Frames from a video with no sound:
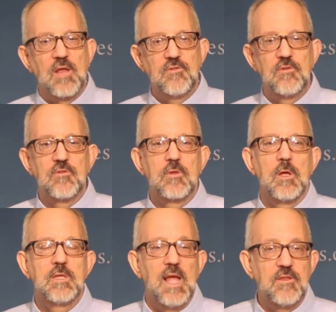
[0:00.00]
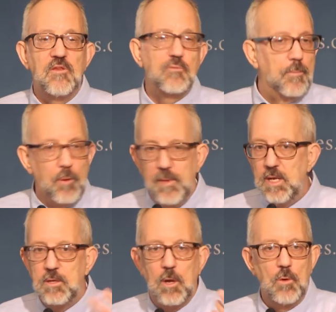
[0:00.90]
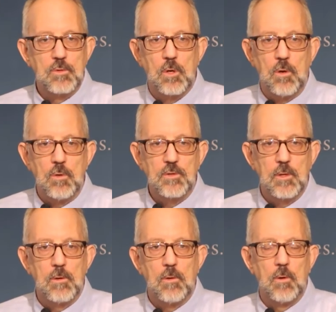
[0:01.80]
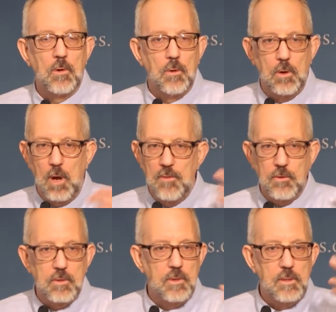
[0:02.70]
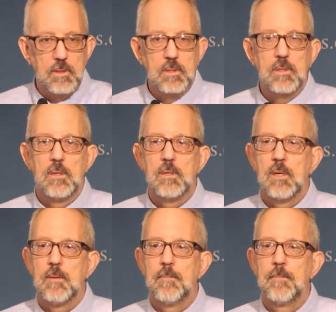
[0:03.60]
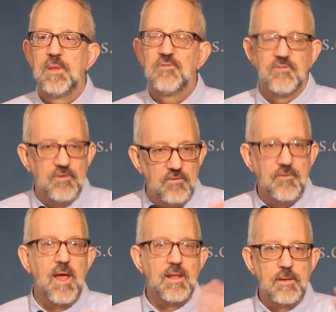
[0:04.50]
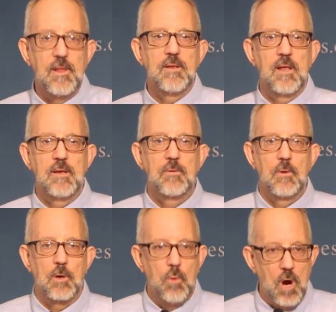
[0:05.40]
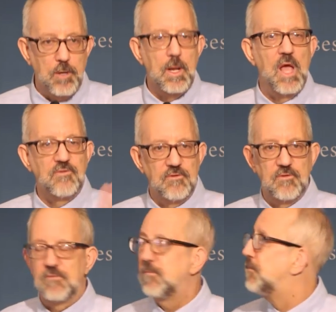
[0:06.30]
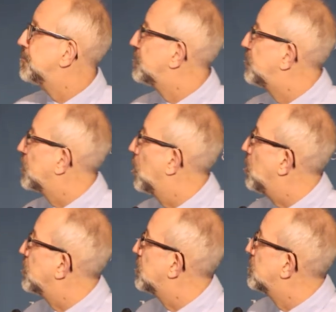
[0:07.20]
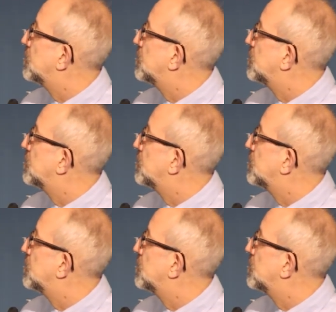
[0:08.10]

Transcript: licensed dentists were permitted to own gold, or other businesses that acquired licenses for gold.